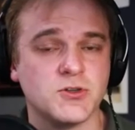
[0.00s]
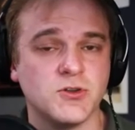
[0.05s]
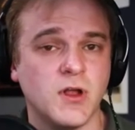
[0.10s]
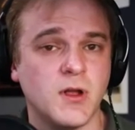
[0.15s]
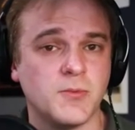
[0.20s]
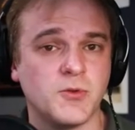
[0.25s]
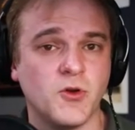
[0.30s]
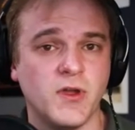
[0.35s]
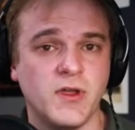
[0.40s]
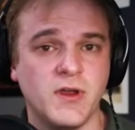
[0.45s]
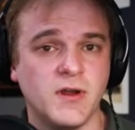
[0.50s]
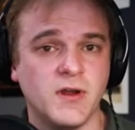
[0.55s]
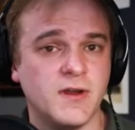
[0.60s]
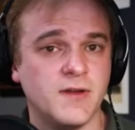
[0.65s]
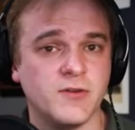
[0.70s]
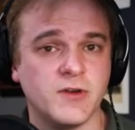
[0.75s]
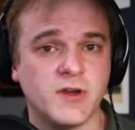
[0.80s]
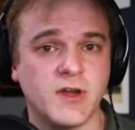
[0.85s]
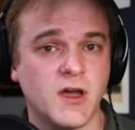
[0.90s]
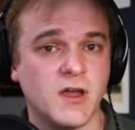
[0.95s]
upgrade on
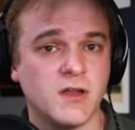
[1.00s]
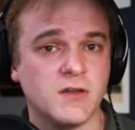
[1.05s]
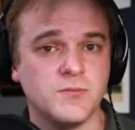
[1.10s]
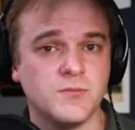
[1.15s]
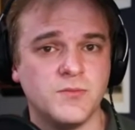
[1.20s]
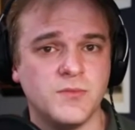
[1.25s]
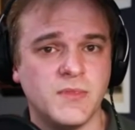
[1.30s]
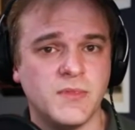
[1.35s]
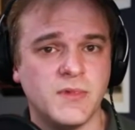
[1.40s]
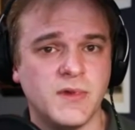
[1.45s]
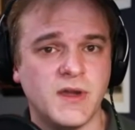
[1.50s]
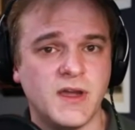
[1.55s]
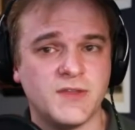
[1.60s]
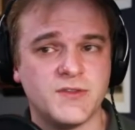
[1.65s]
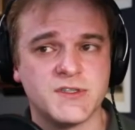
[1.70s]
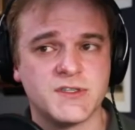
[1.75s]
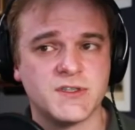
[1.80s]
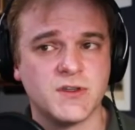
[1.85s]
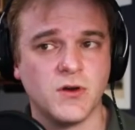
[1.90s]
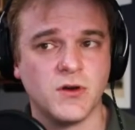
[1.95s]
every column at
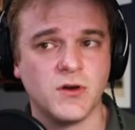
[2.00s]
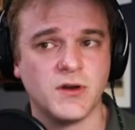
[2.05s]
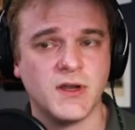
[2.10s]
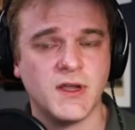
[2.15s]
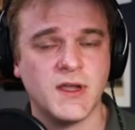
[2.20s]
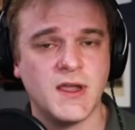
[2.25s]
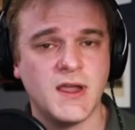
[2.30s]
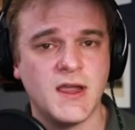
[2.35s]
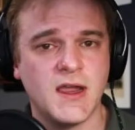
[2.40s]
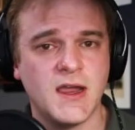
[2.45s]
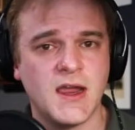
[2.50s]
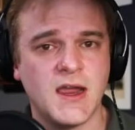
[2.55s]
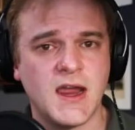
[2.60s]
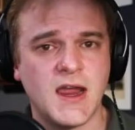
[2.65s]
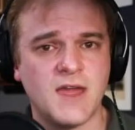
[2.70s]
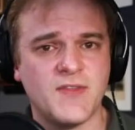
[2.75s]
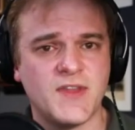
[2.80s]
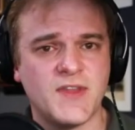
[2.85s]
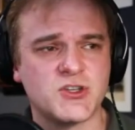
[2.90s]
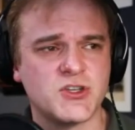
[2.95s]
the start.
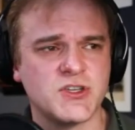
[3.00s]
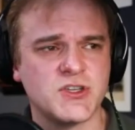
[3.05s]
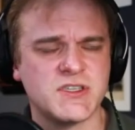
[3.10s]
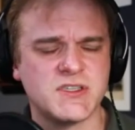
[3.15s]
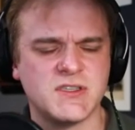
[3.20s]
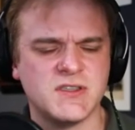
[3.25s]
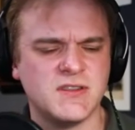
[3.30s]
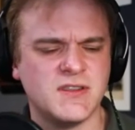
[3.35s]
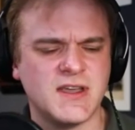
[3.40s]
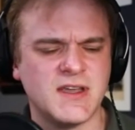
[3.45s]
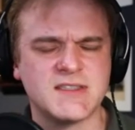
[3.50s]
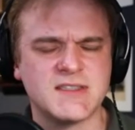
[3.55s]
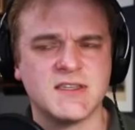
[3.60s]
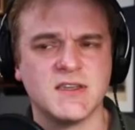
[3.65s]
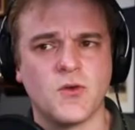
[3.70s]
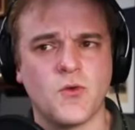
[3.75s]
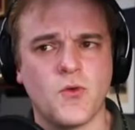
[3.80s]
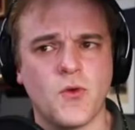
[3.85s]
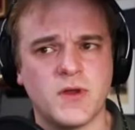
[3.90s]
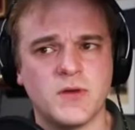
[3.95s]
And that's just, that's
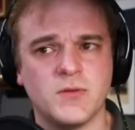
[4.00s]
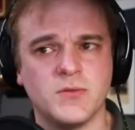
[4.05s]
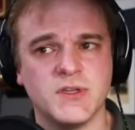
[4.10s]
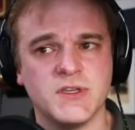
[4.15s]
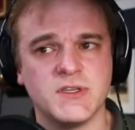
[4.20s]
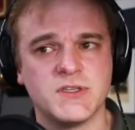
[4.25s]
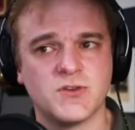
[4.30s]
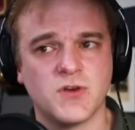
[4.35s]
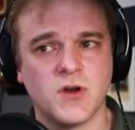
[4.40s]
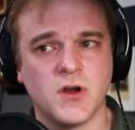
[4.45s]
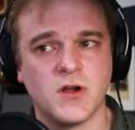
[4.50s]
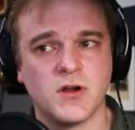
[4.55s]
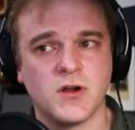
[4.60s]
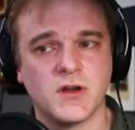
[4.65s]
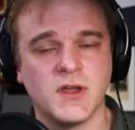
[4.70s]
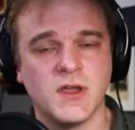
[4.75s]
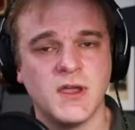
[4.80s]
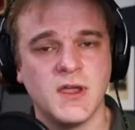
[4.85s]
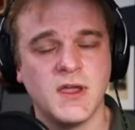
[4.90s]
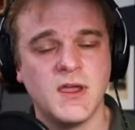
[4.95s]
incredibly strong.
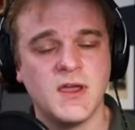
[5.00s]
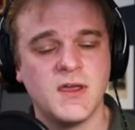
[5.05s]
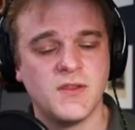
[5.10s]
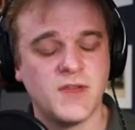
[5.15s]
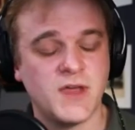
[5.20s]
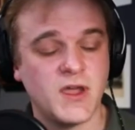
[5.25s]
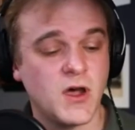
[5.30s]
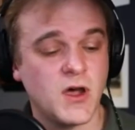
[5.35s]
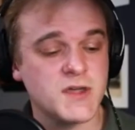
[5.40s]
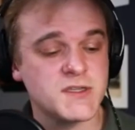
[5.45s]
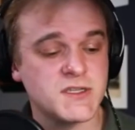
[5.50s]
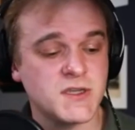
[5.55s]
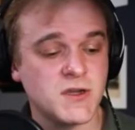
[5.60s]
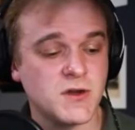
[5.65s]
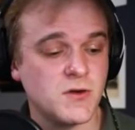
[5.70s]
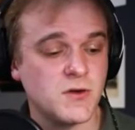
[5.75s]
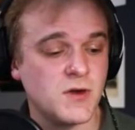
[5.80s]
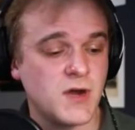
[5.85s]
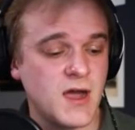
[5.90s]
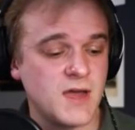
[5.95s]
They
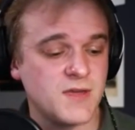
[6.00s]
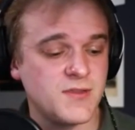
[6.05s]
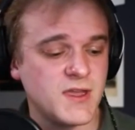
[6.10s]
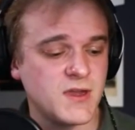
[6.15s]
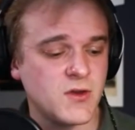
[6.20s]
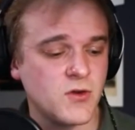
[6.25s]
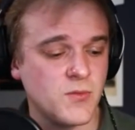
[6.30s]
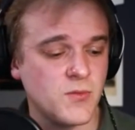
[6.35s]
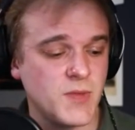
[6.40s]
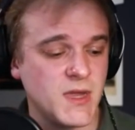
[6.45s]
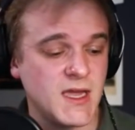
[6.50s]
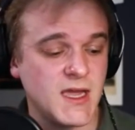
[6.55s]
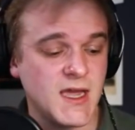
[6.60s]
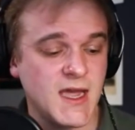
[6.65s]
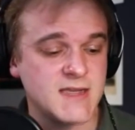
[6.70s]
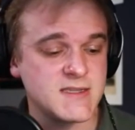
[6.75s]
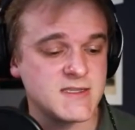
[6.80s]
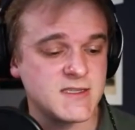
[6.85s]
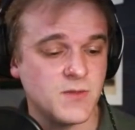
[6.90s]
also, I think Crimea has the